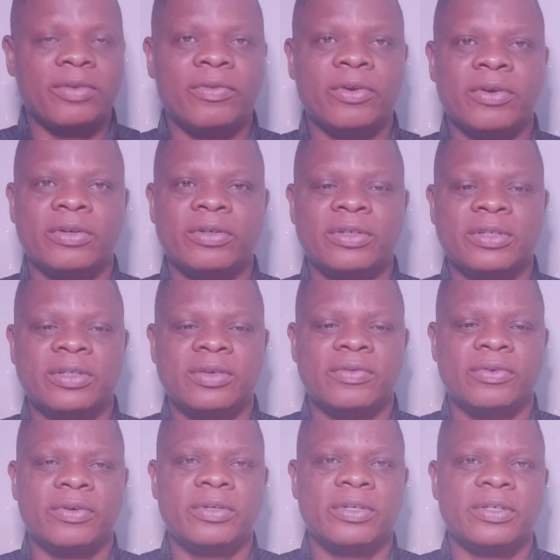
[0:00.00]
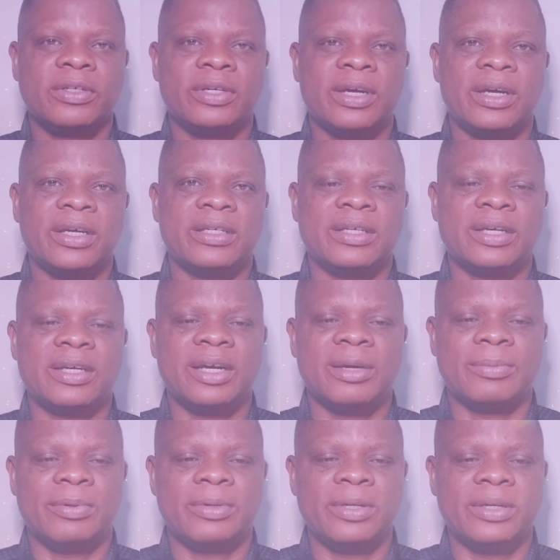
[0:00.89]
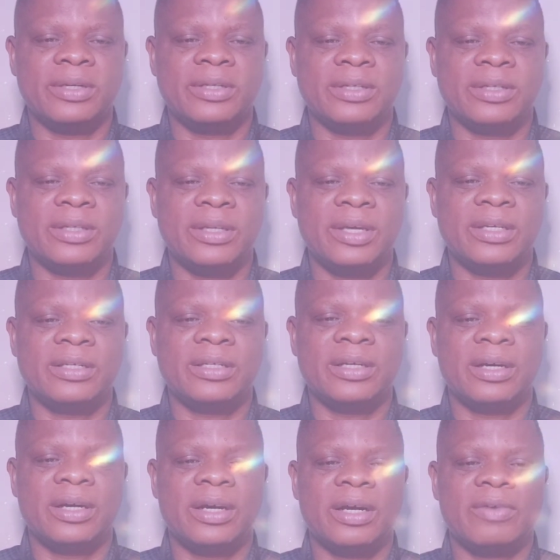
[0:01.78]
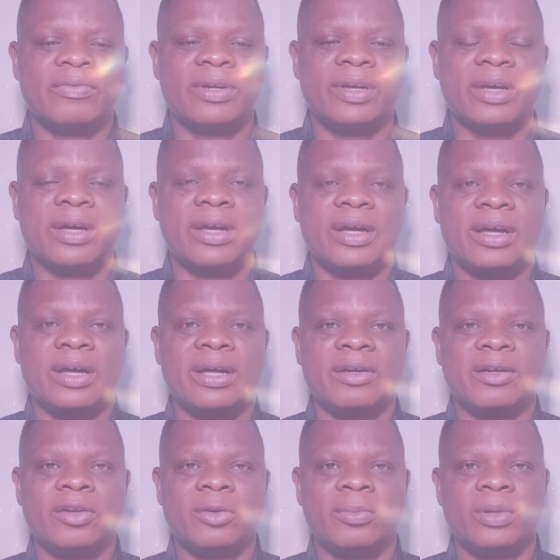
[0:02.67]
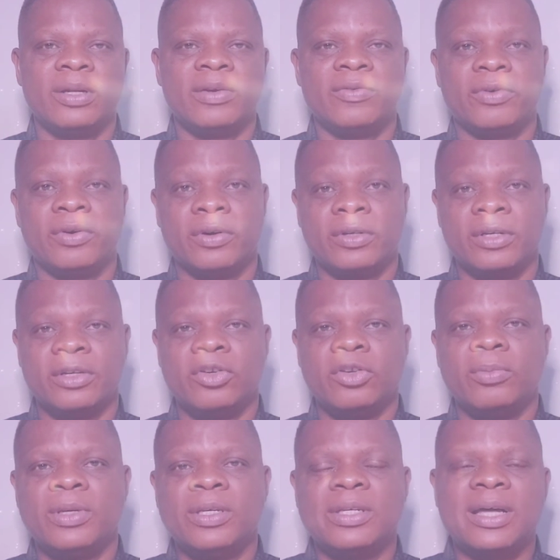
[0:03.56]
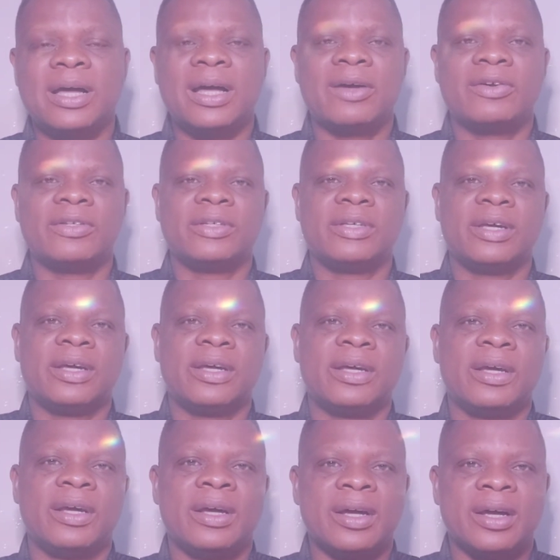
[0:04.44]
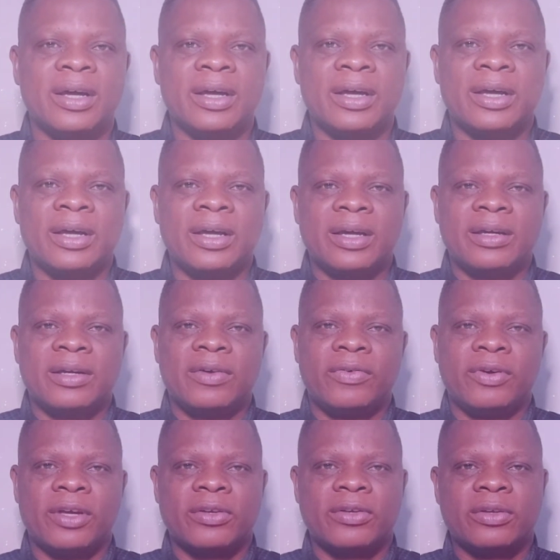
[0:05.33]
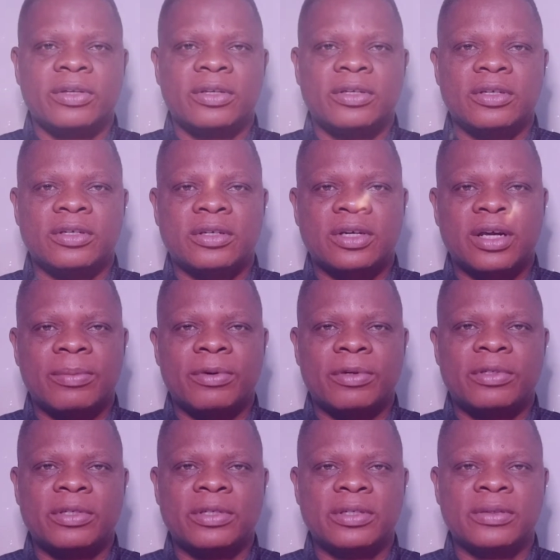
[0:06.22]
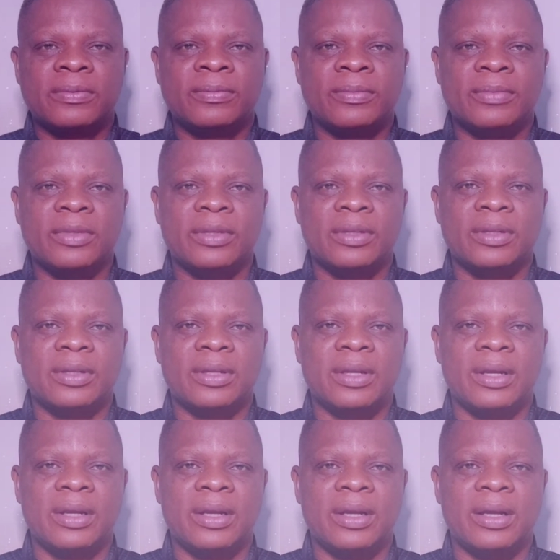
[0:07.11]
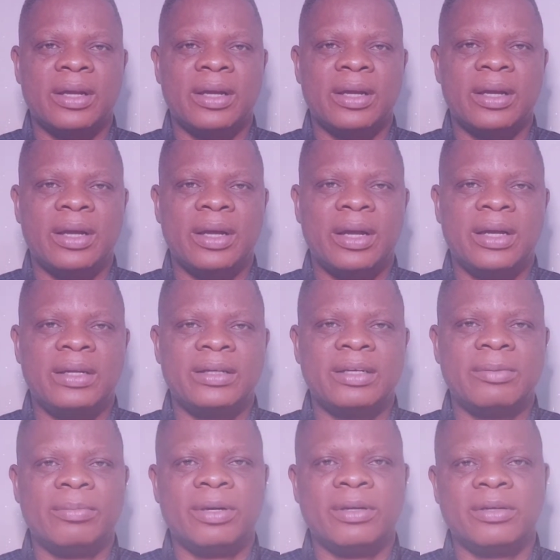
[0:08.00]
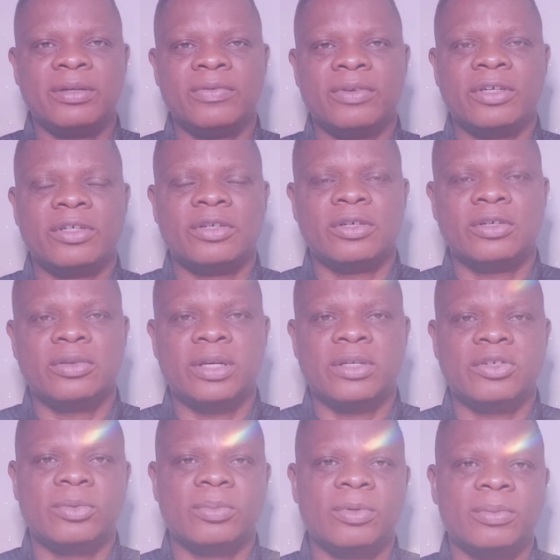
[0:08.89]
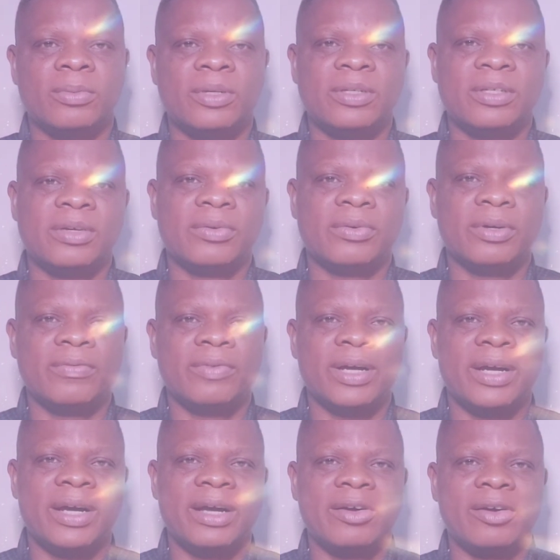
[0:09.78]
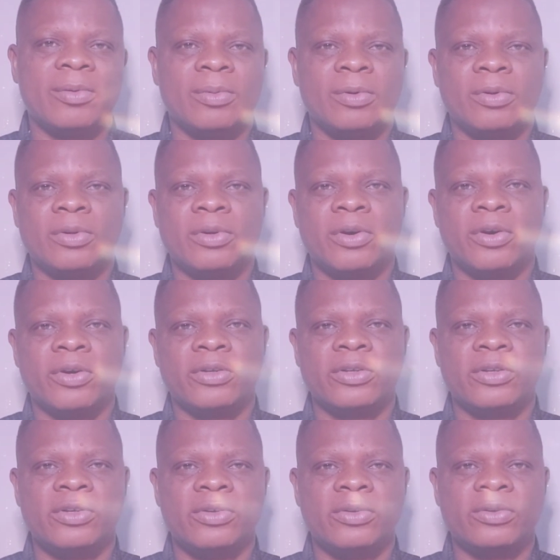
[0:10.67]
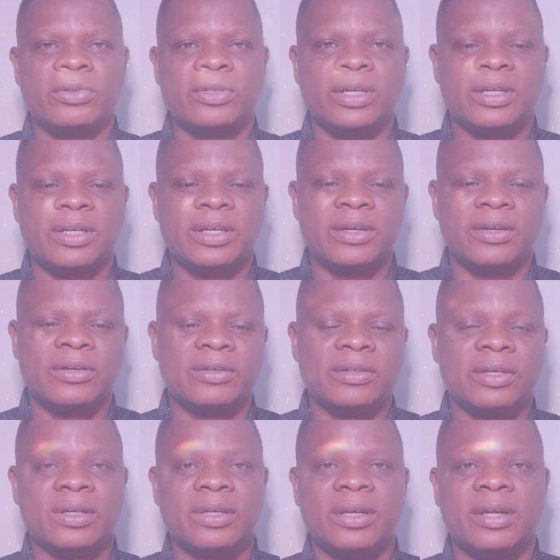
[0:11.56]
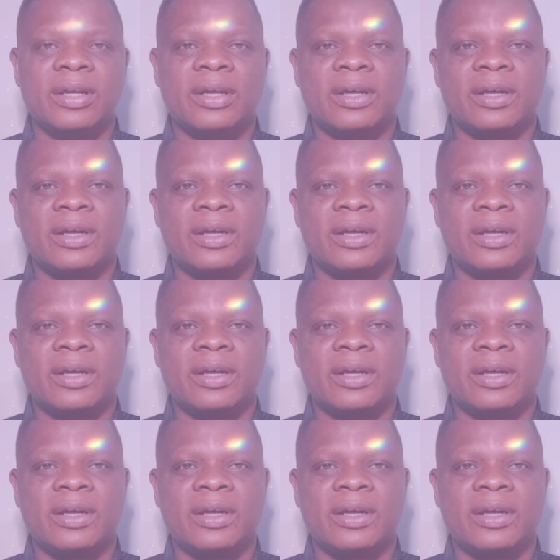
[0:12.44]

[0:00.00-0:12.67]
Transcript: I'll give you hot news of all the trends and happenings in Nigeria, Africa, and globally. For all the newbies out here, don't forget to hit the subscribe button and the bell notification so as to be updated whenever I upload hot new trending content.